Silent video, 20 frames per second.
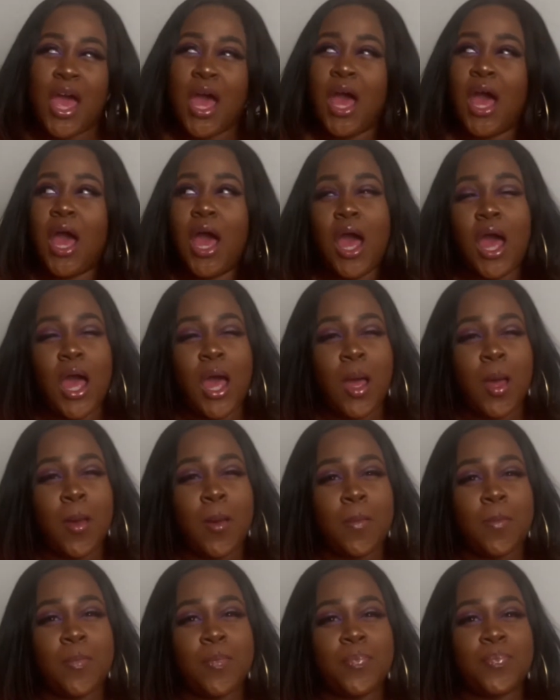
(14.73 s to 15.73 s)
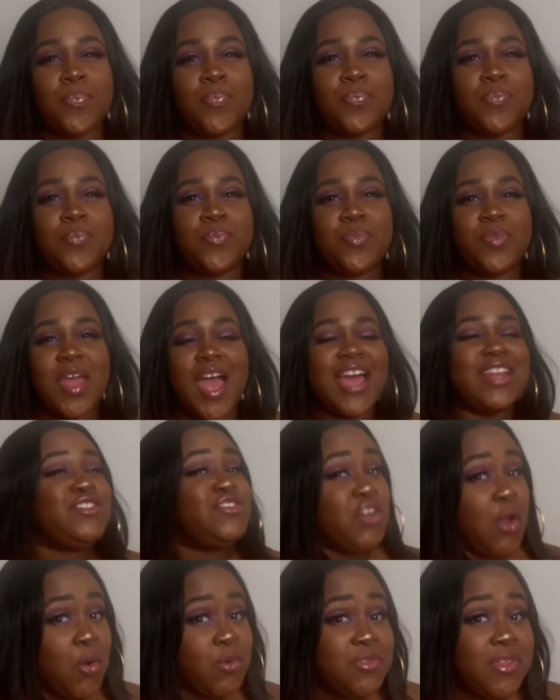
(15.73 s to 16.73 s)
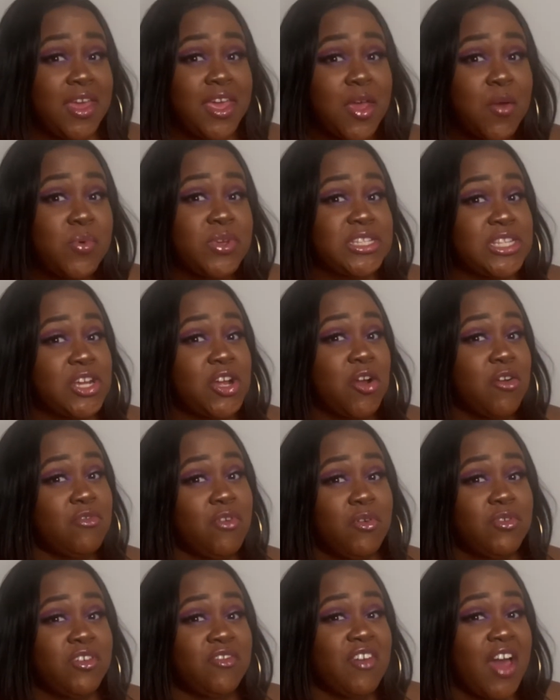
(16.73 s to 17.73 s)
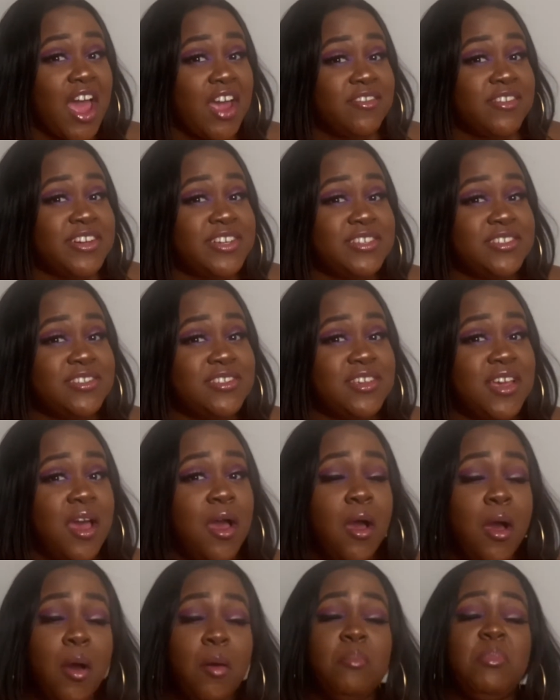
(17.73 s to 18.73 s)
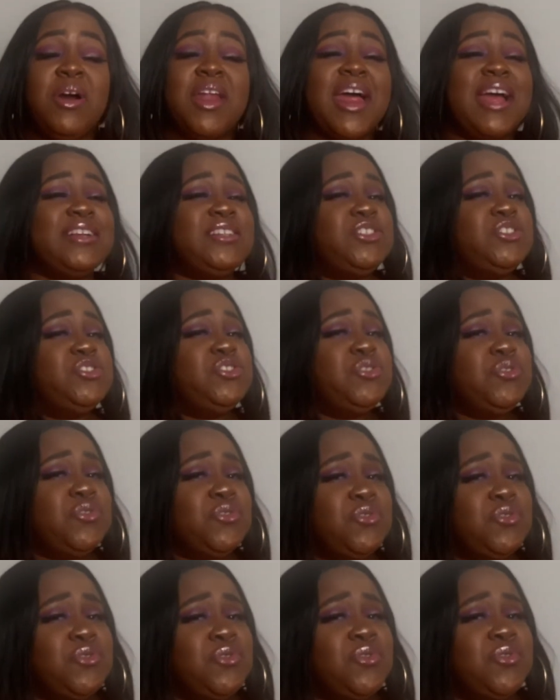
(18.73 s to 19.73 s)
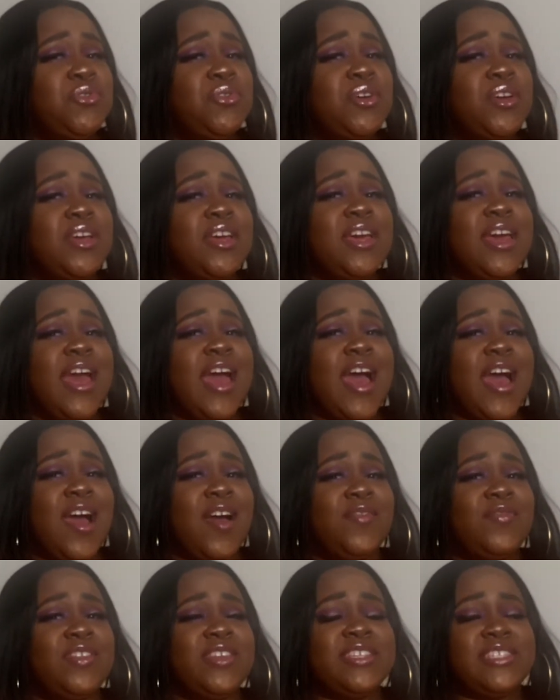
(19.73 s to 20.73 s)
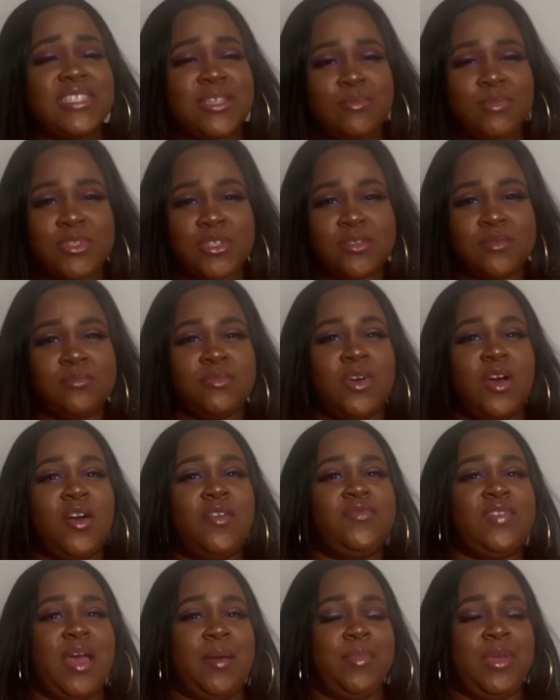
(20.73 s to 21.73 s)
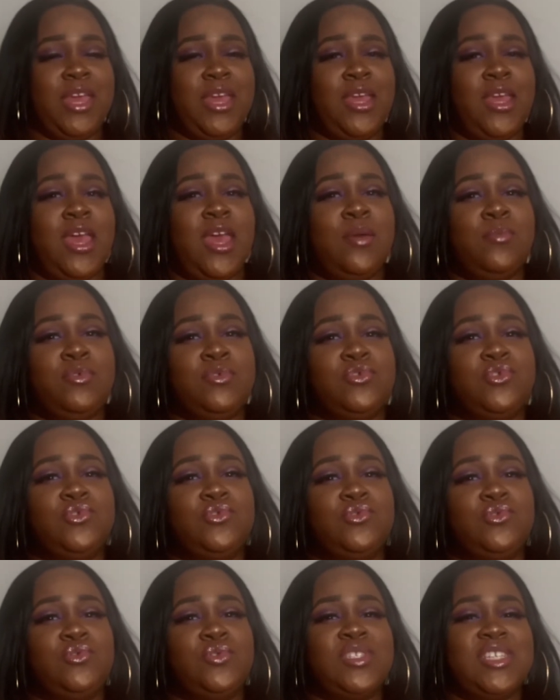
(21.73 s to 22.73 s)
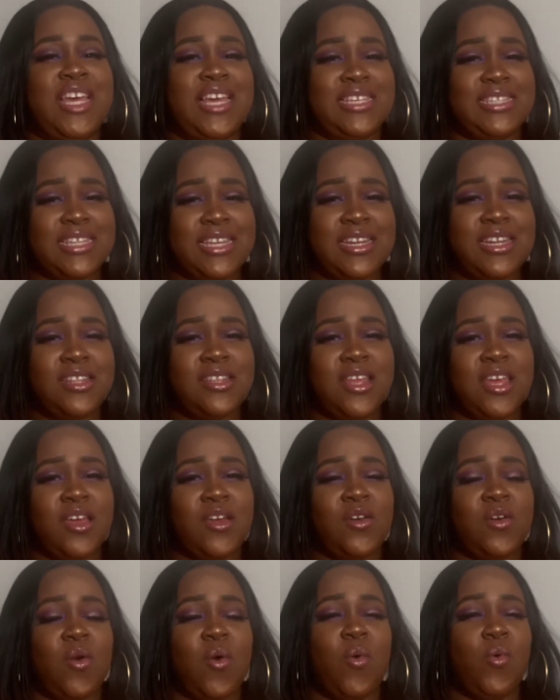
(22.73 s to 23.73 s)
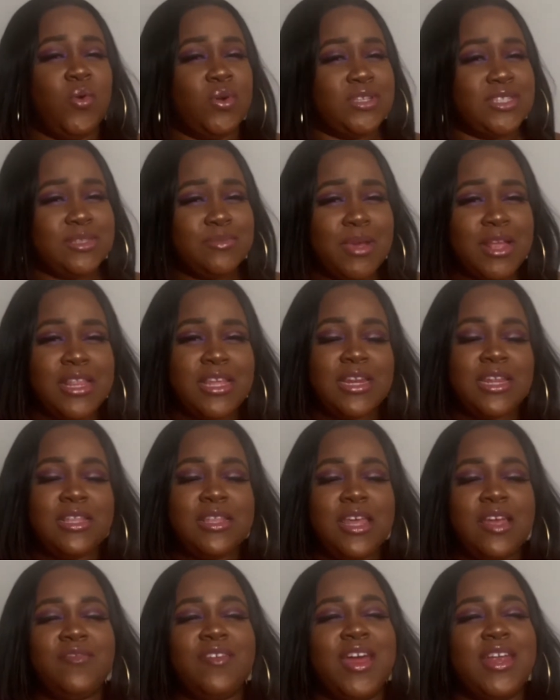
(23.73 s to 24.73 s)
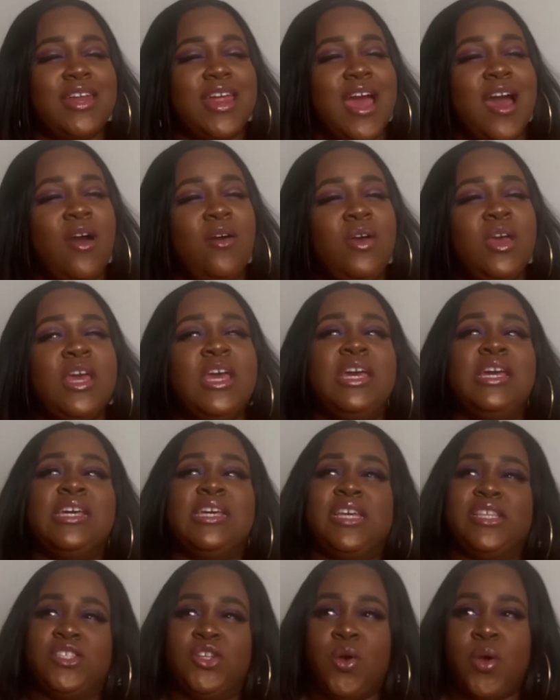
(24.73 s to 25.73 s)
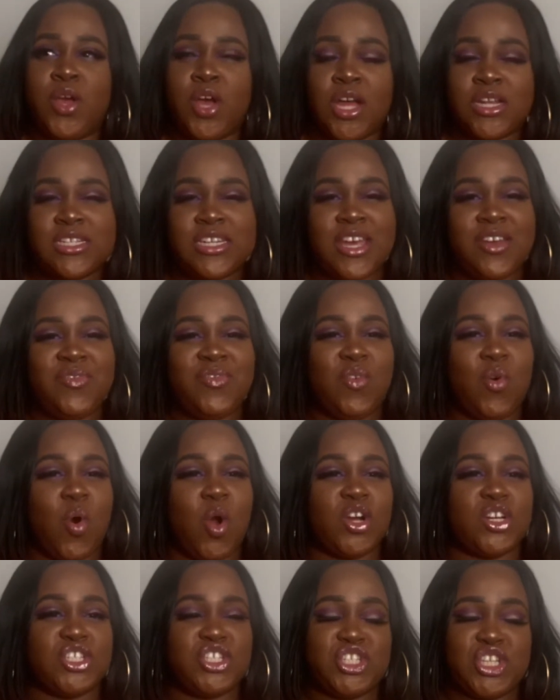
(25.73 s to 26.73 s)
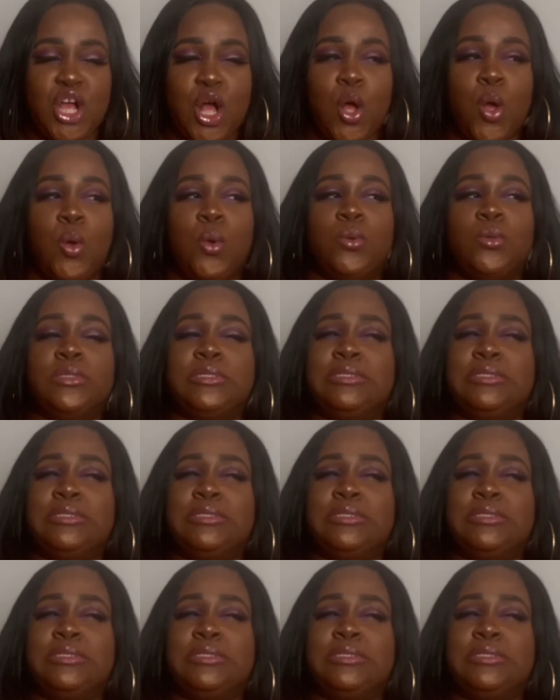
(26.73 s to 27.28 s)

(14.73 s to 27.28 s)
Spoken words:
I don't think it was the coronavirus, but I do have the symptom of not being able to taste anything or smell anything right now. It's going on day 4, so